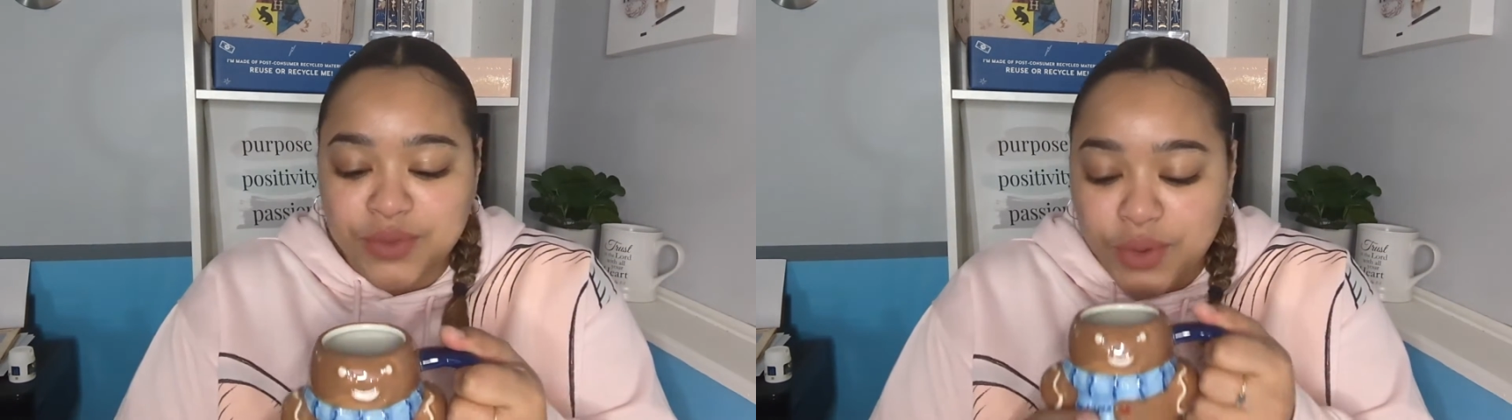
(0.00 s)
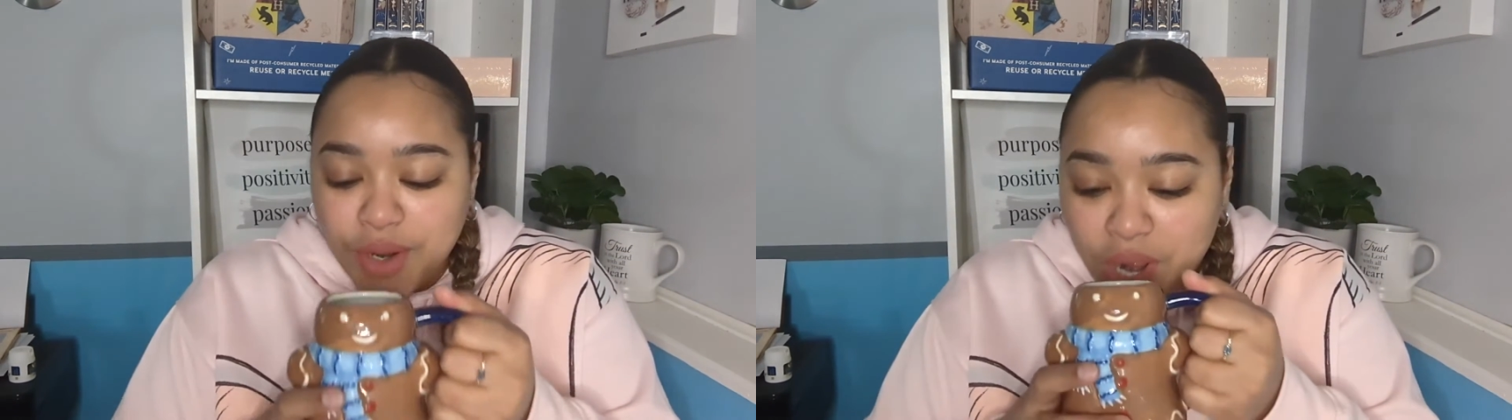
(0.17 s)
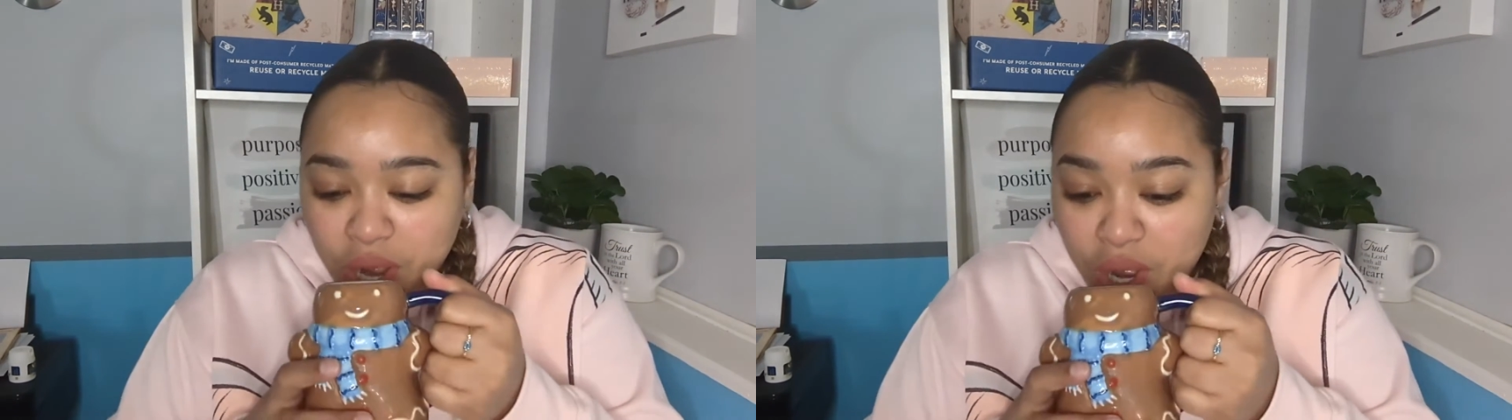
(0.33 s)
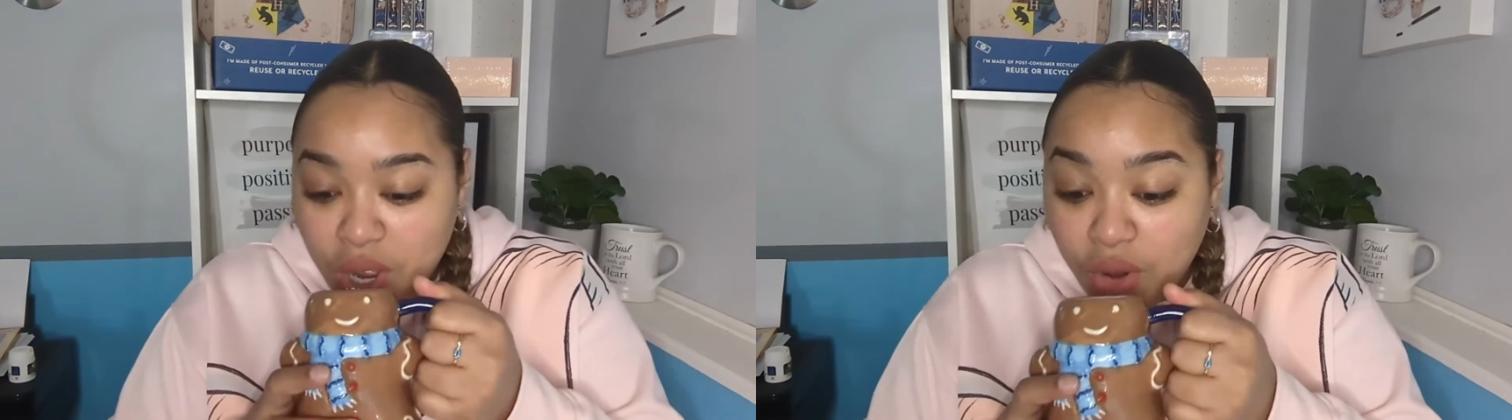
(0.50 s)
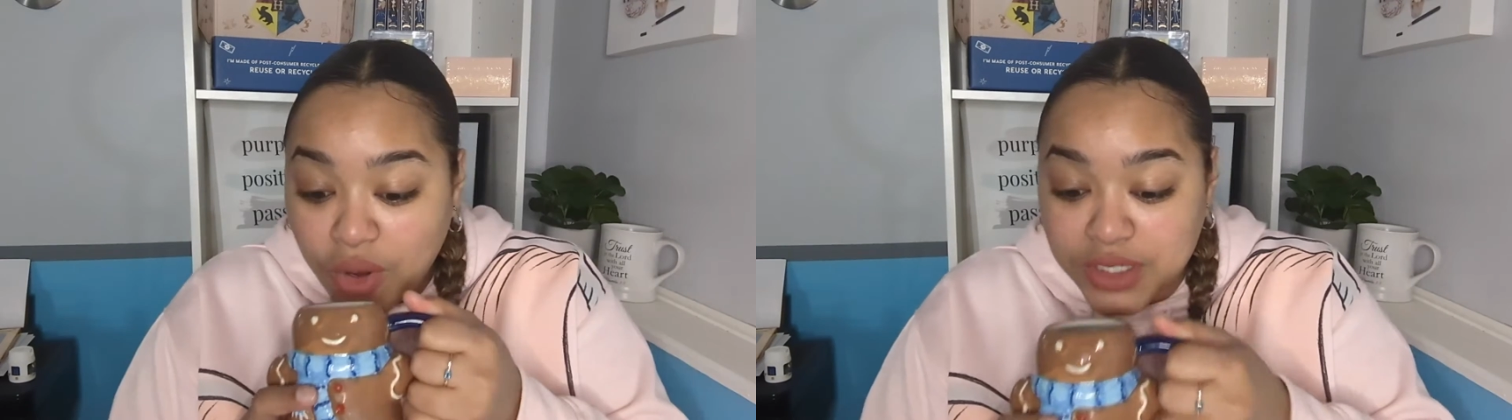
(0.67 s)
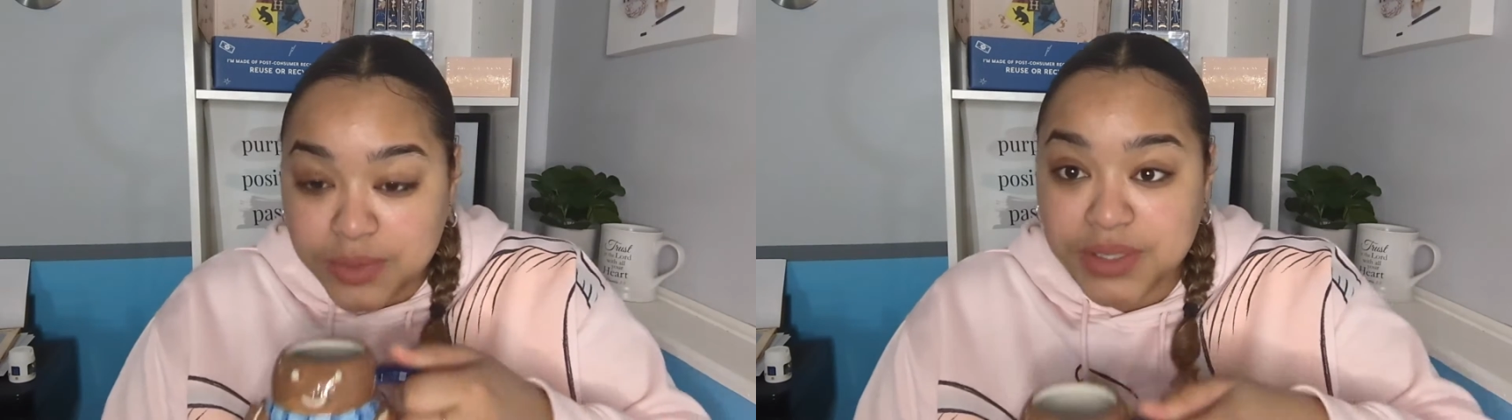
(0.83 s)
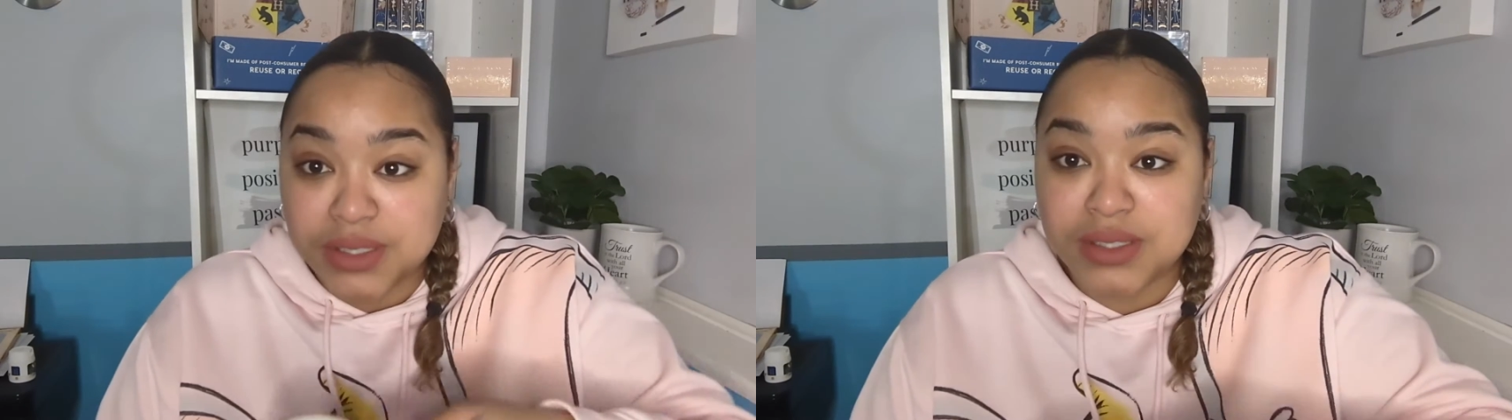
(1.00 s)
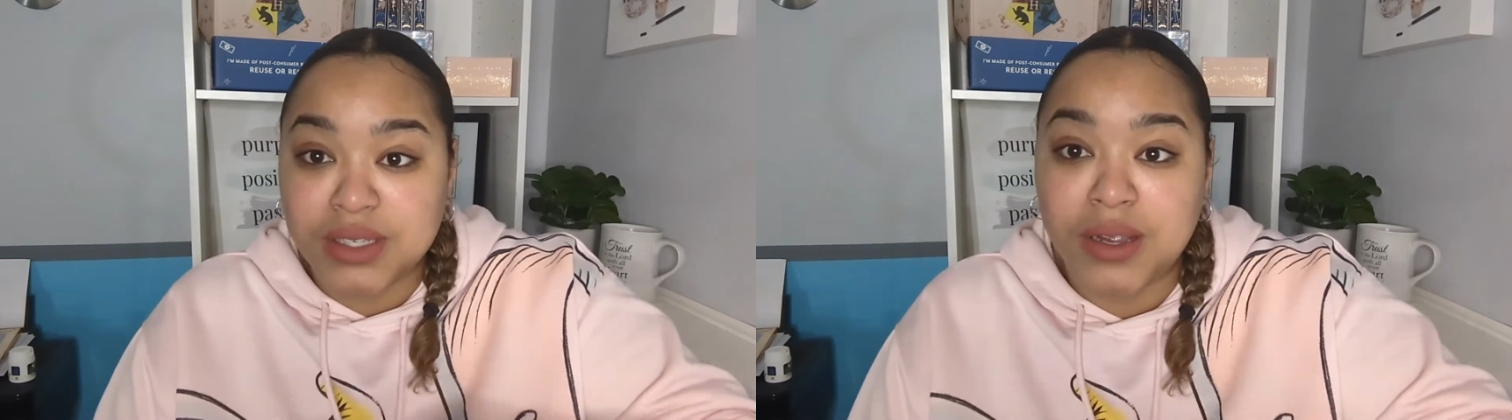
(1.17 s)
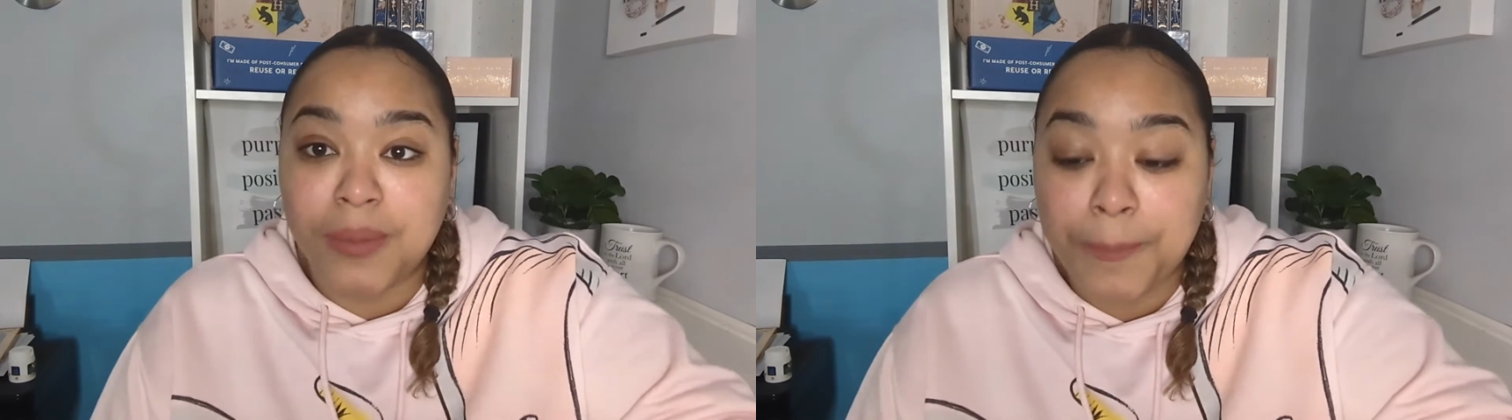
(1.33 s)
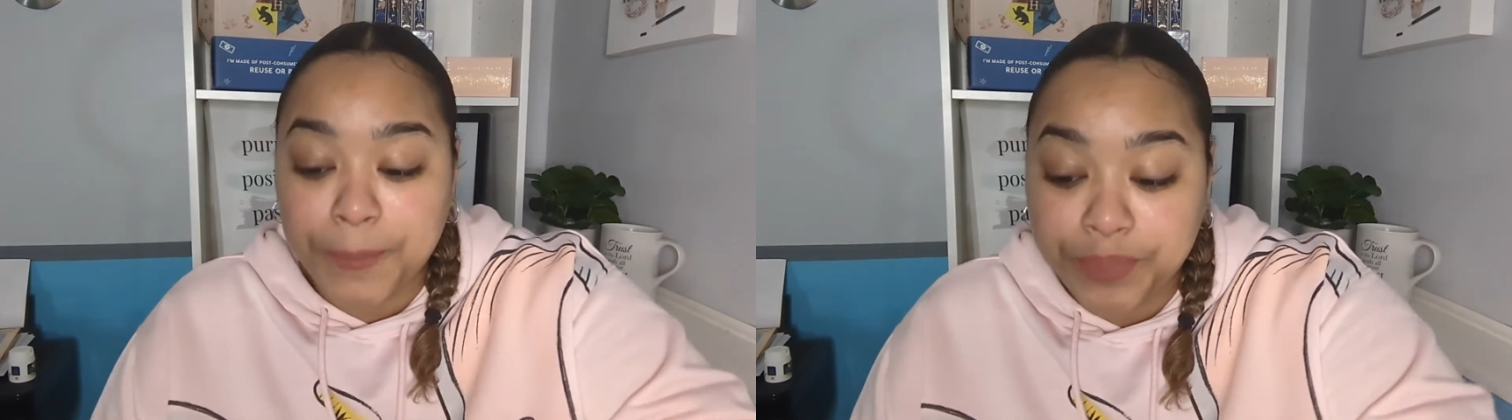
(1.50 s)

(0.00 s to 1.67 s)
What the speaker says: for Christmas this year.